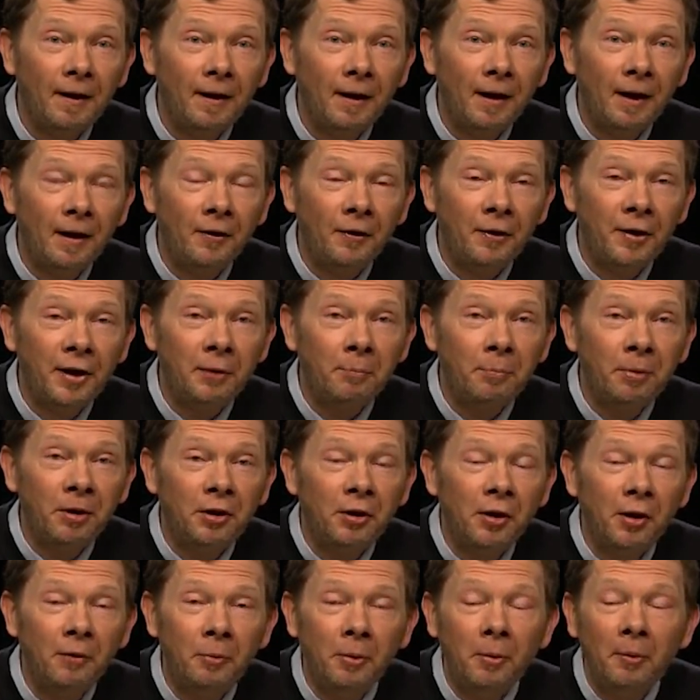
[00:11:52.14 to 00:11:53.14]
And that
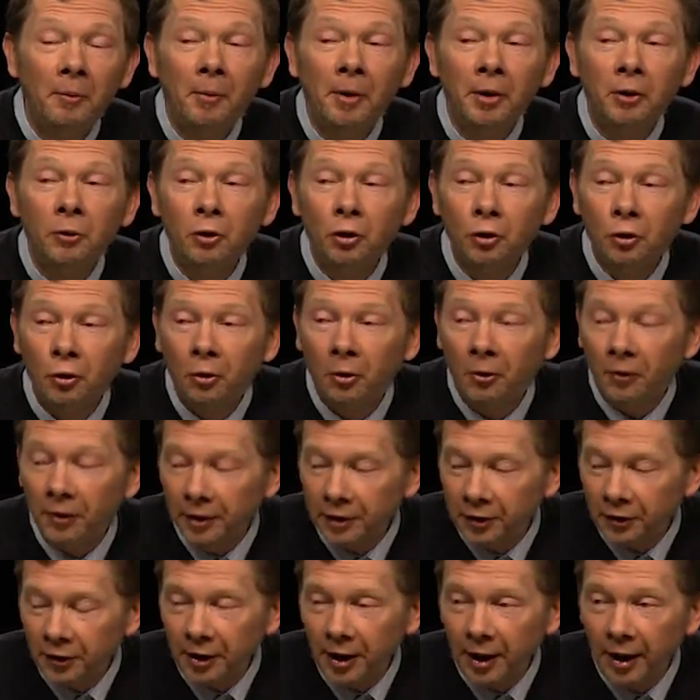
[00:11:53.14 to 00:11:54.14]
one could call
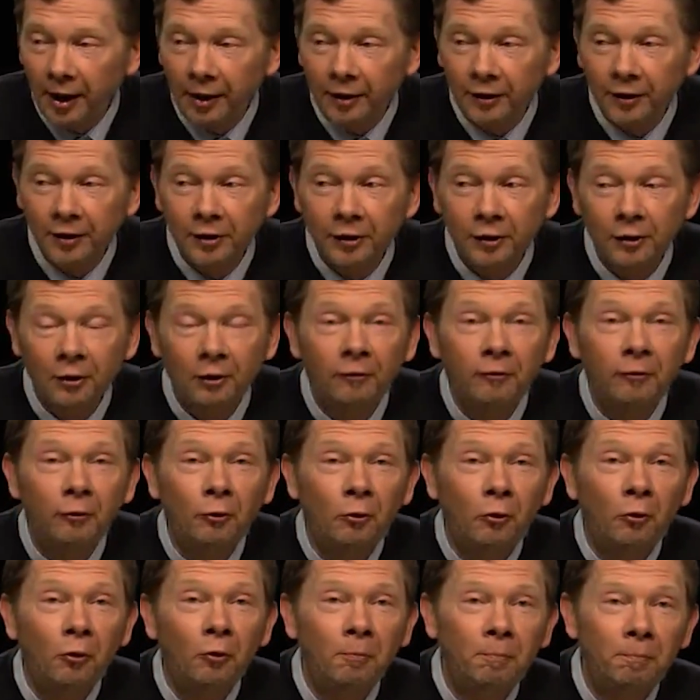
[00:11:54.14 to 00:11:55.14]
that the essence of
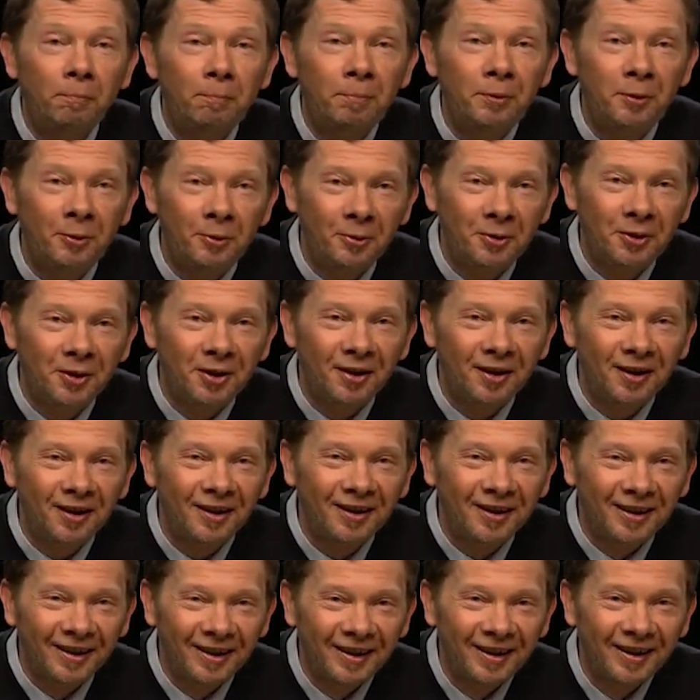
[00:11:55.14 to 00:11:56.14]
all beauty.
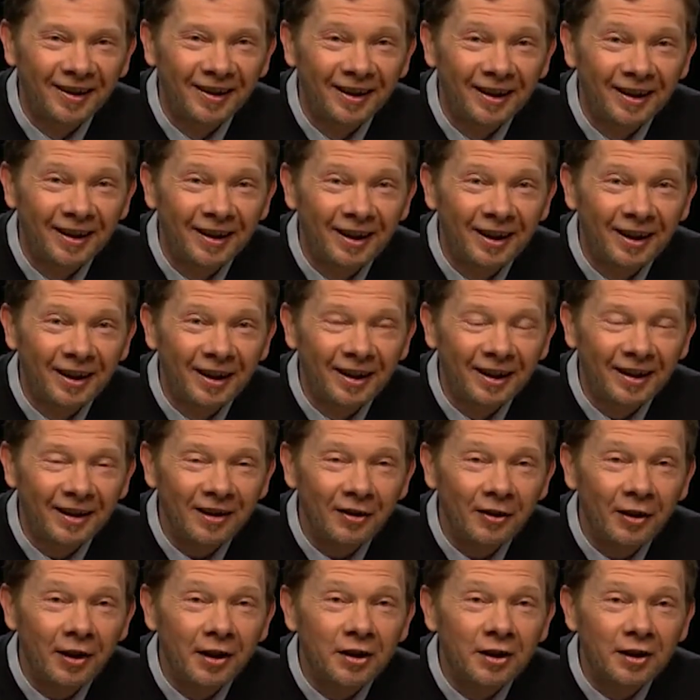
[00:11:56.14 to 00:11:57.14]

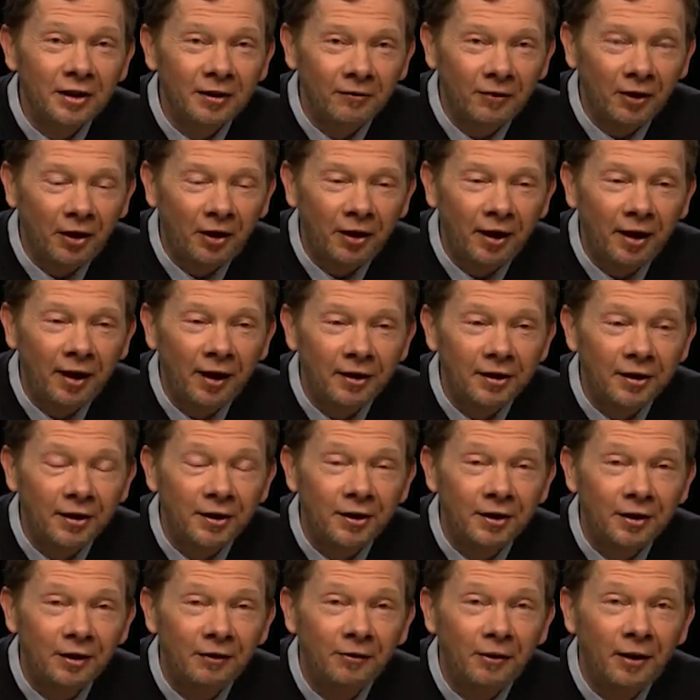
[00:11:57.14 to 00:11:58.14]
That's the very
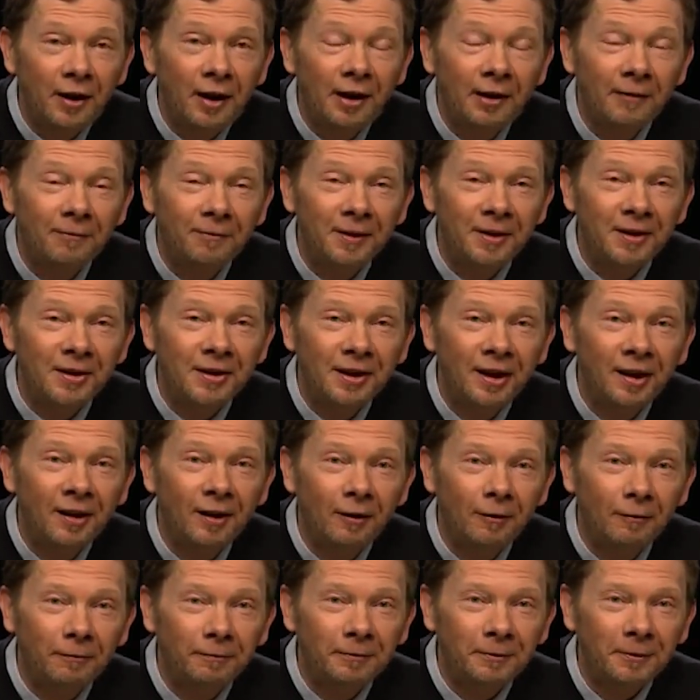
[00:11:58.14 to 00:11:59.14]
essence of life
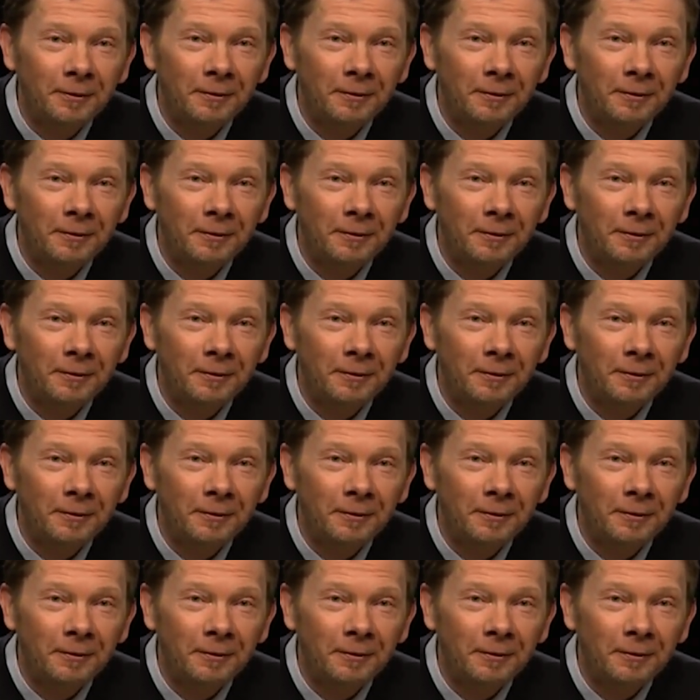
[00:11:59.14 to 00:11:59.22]
itself.